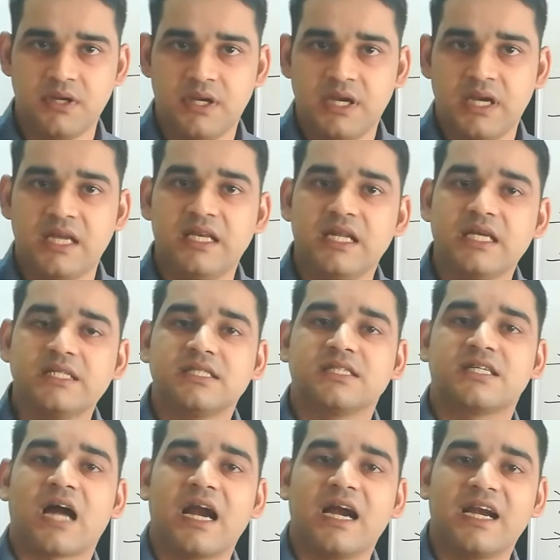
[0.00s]
It
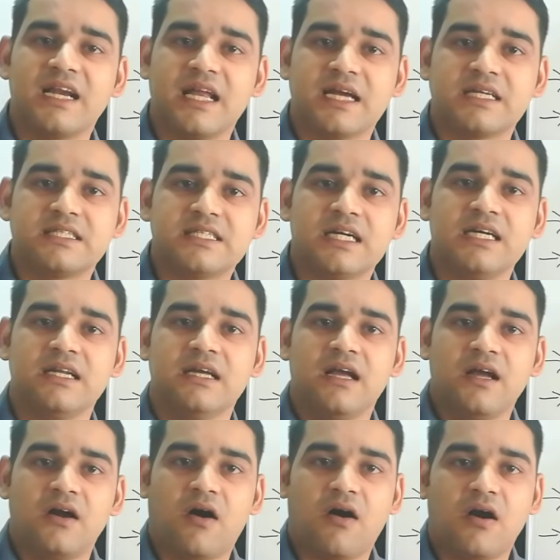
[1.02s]
is conducted
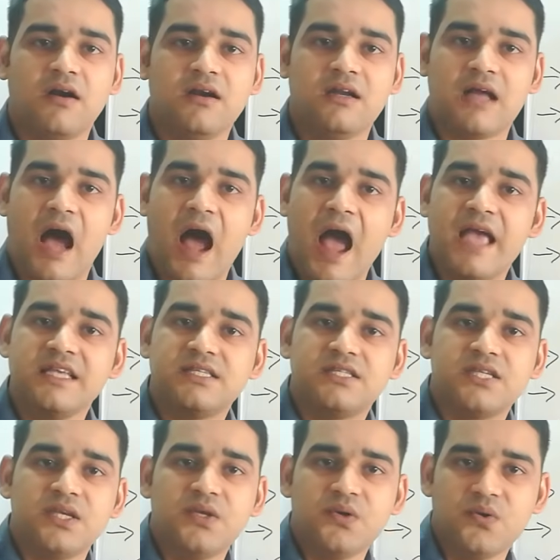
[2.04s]
on
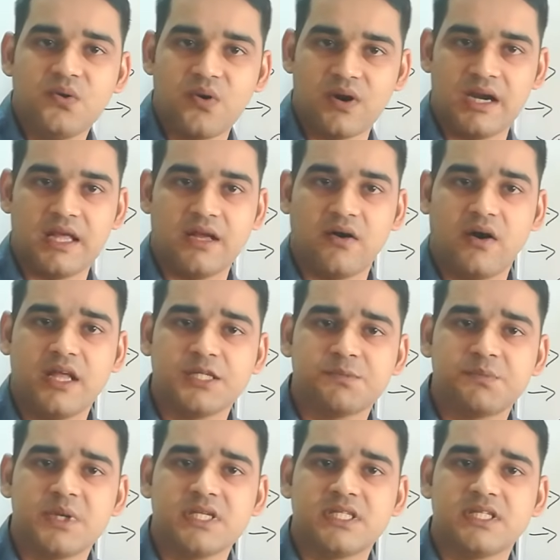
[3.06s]
ICU only, on a
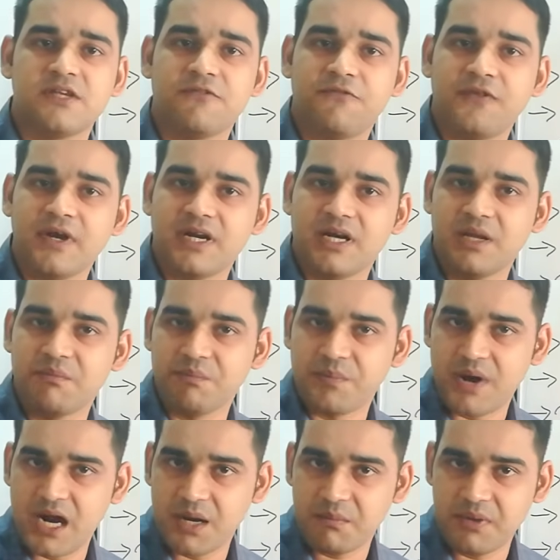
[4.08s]
specific
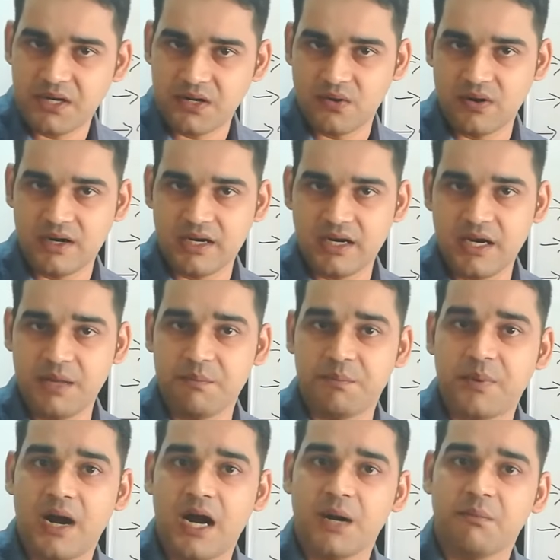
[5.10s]
department only,
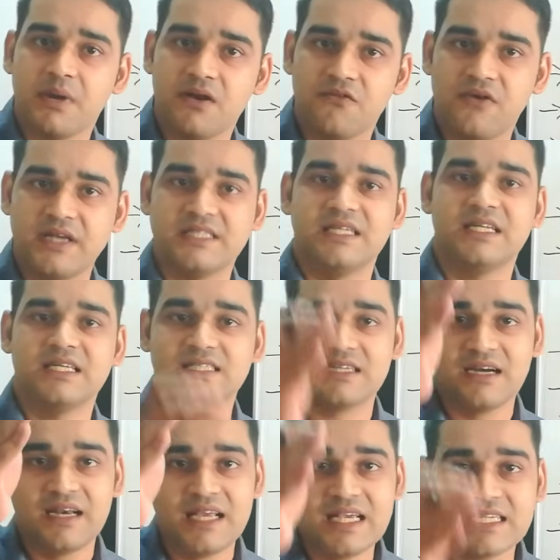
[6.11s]
department wise. It is
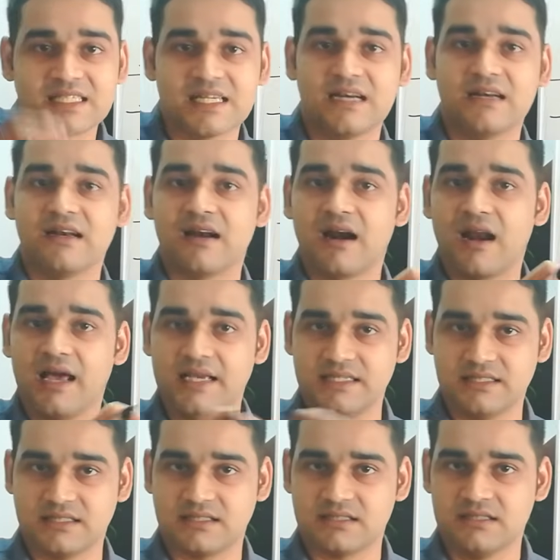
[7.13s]

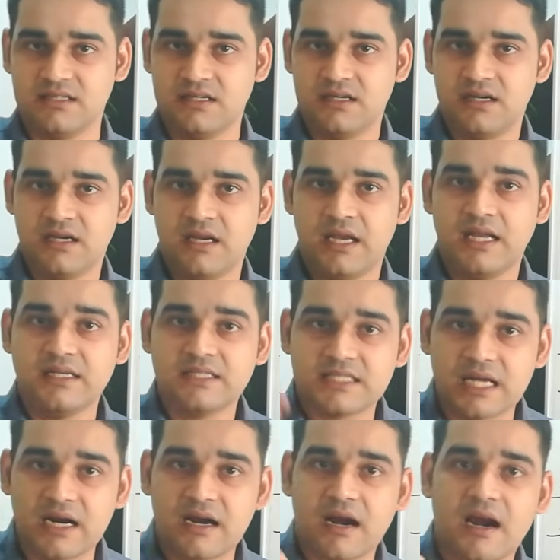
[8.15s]
decentralized. In
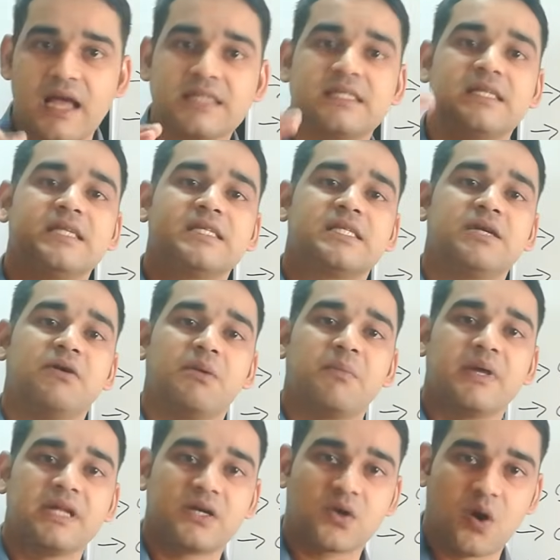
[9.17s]
centralized, it is given
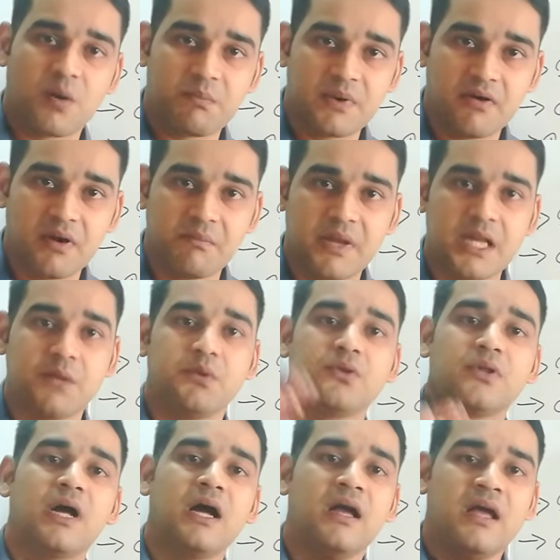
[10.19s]
by the top level management
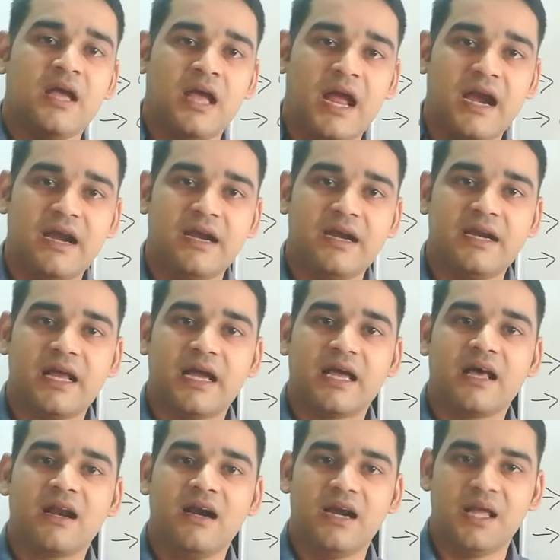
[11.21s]
to the
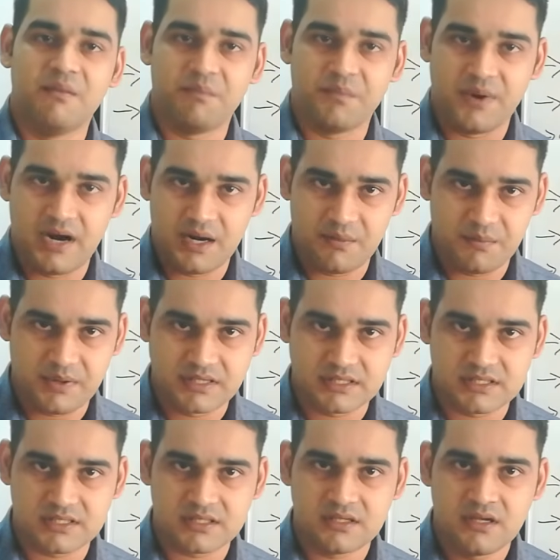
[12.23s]
entire
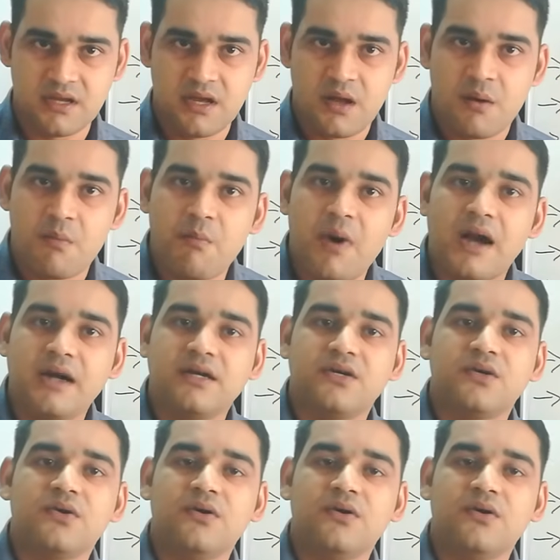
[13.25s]
departments. but